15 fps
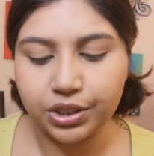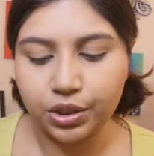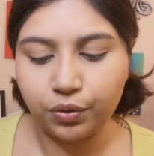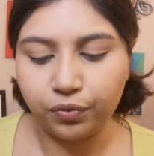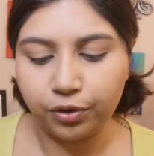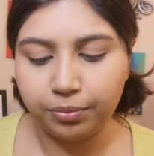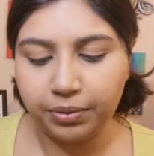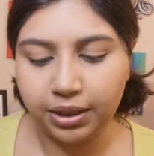So
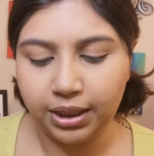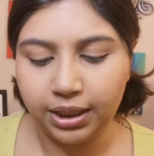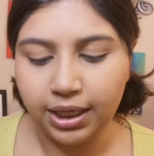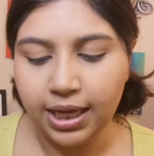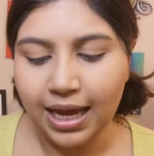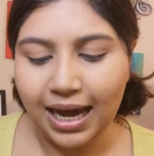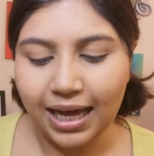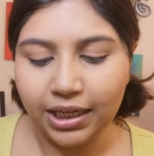for me,
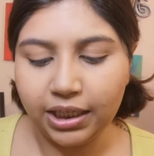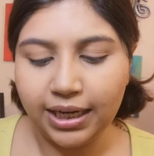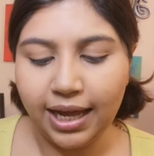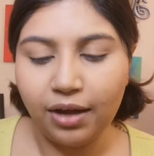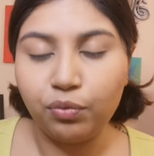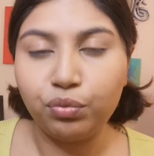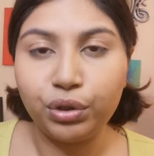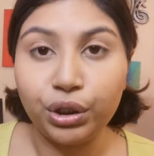I didn't
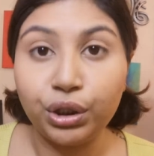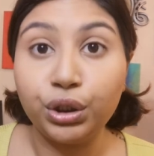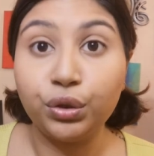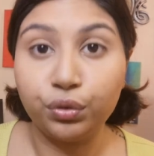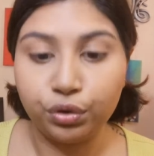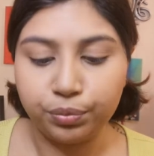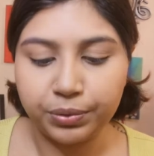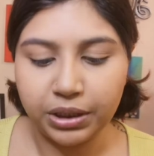have one group